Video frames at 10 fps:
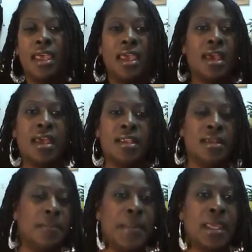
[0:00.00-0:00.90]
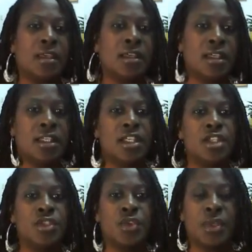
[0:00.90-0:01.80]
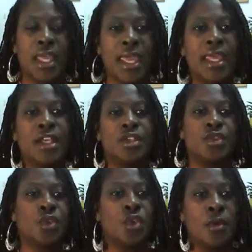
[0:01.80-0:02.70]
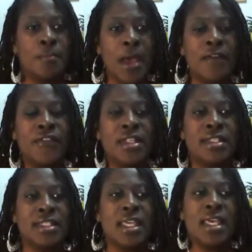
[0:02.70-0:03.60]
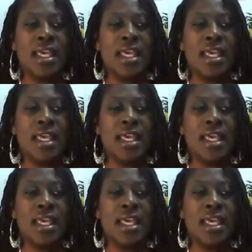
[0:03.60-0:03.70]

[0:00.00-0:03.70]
and bake cookies or cakes or muffins